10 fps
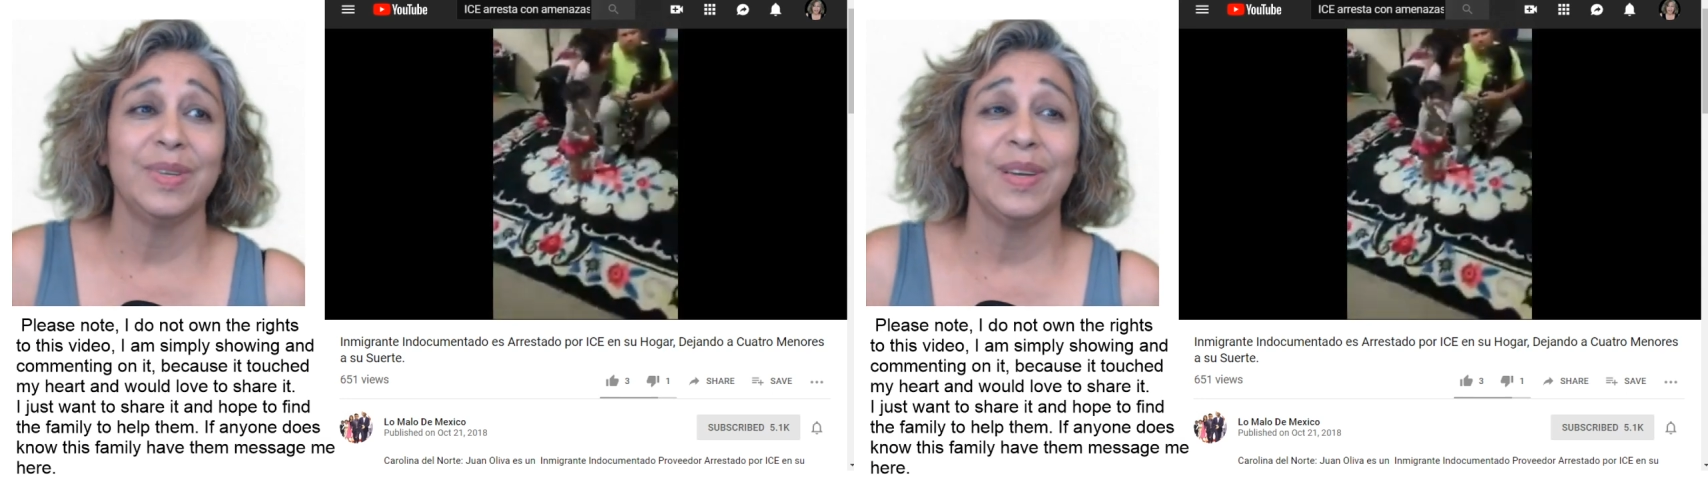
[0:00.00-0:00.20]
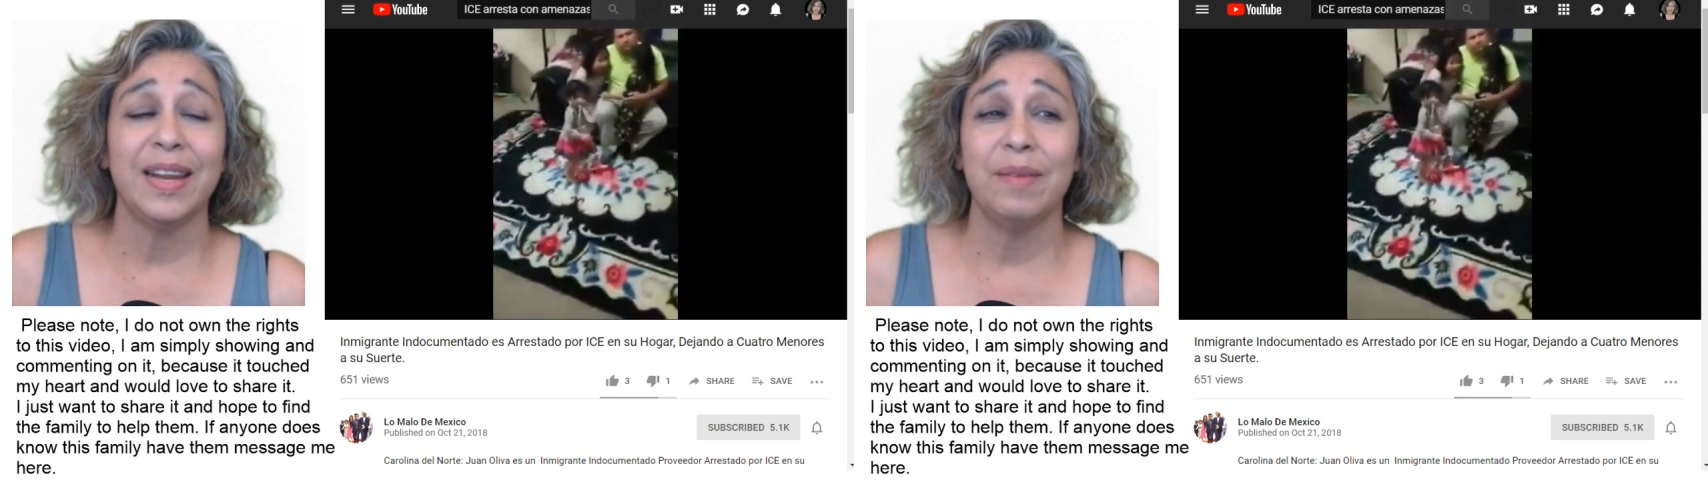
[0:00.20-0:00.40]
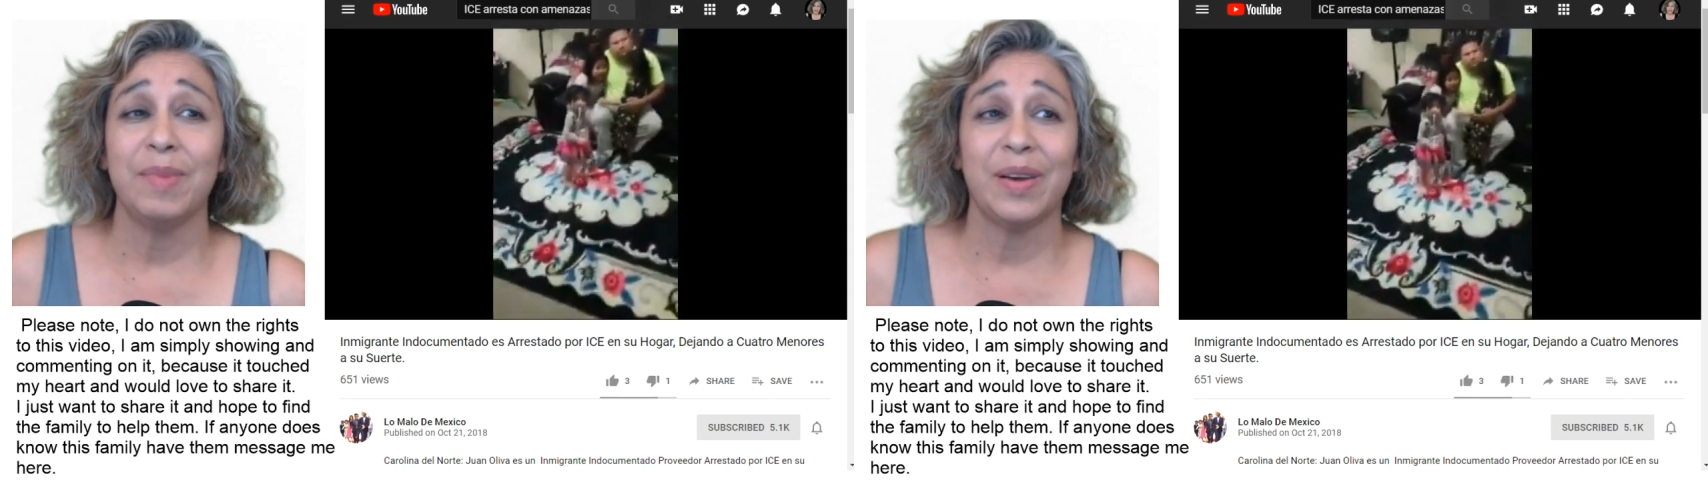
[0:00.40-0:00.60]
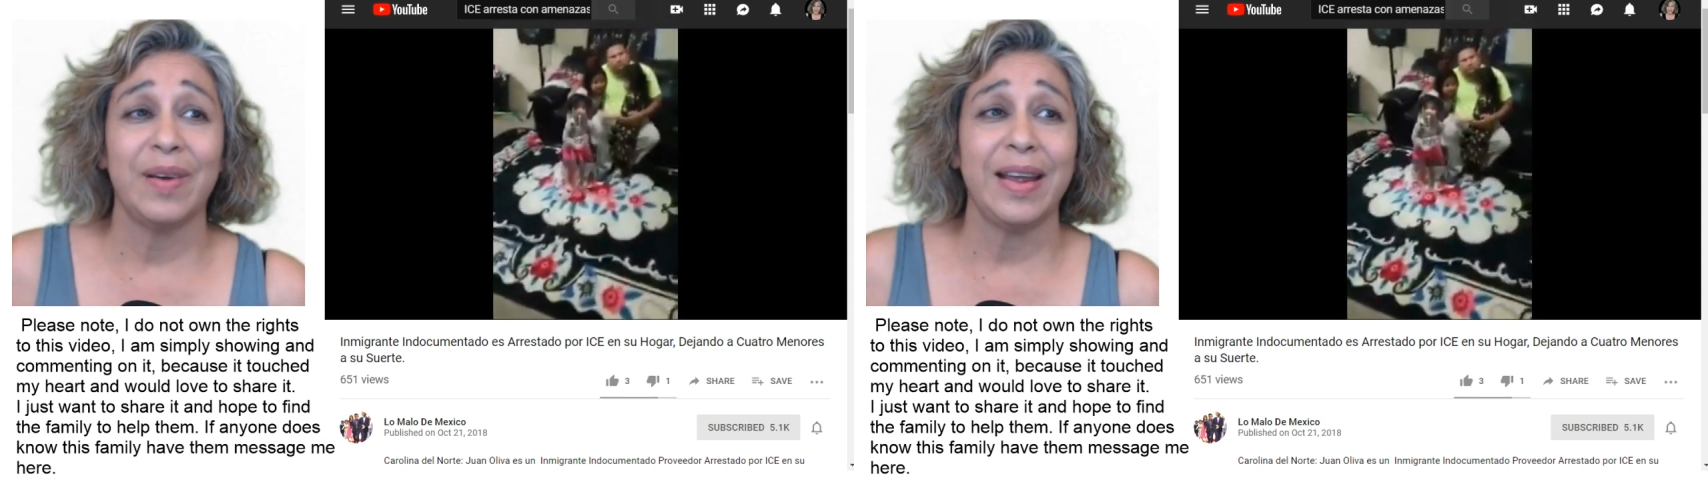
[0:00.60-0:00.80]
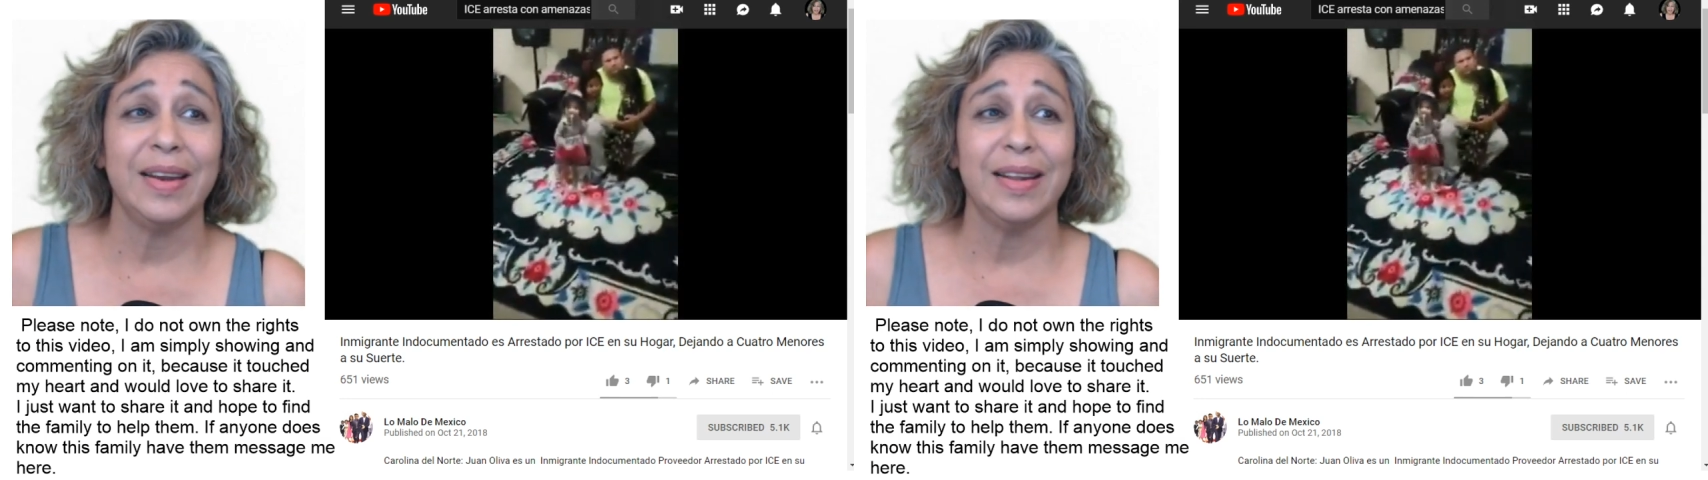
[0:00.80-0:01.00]
to get
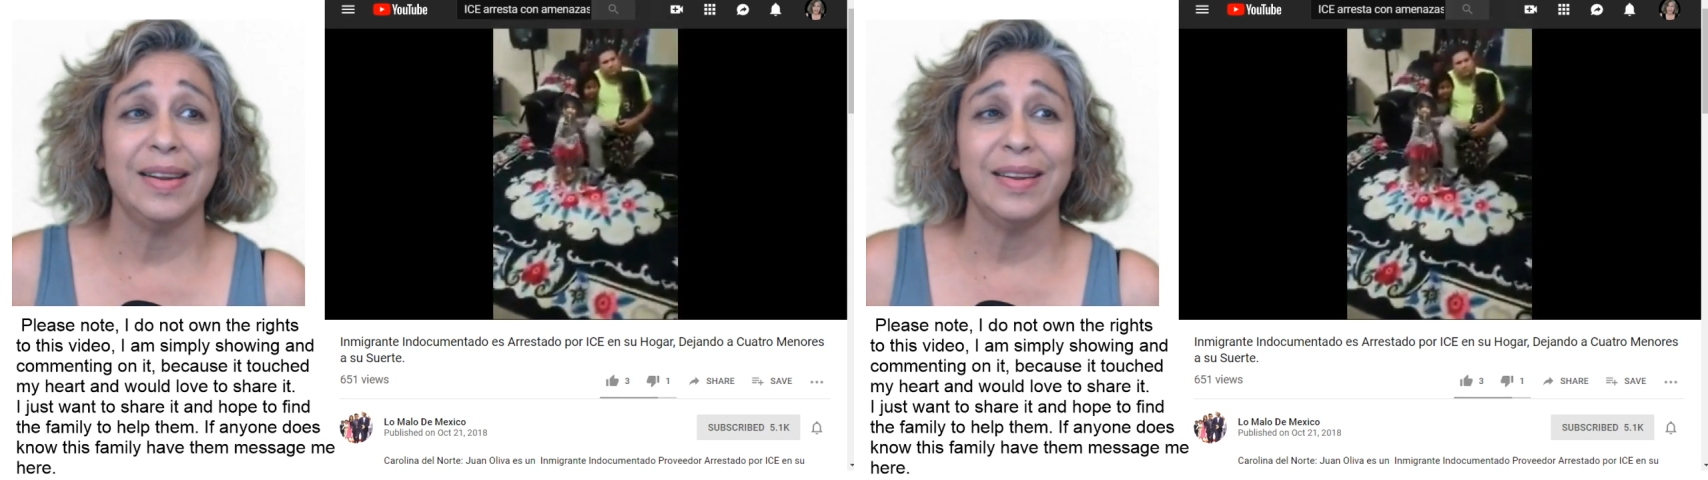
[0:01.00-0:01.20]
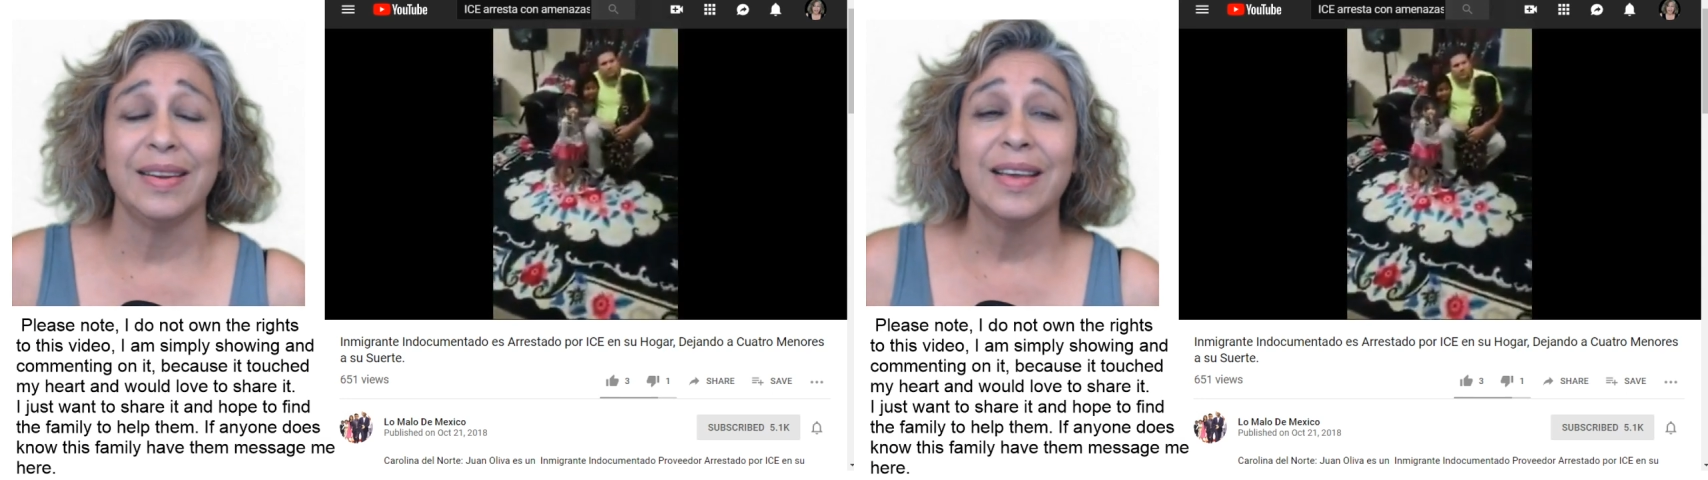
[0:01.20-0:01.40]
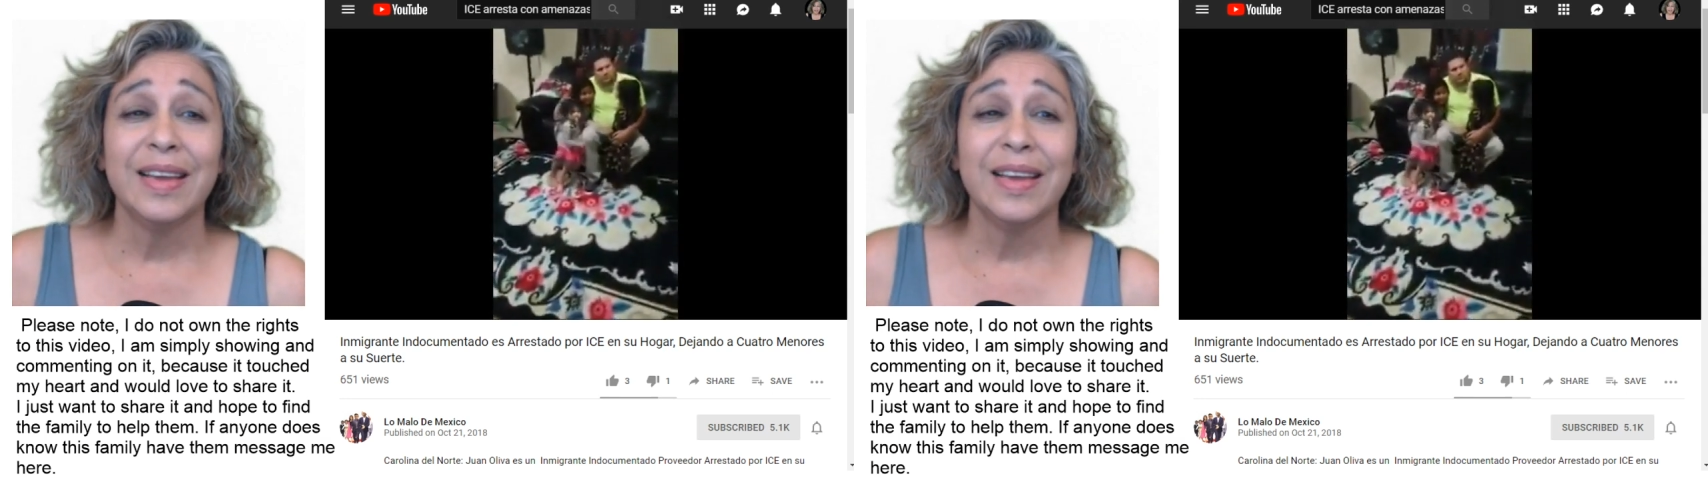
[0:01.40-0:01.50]
immigrated. And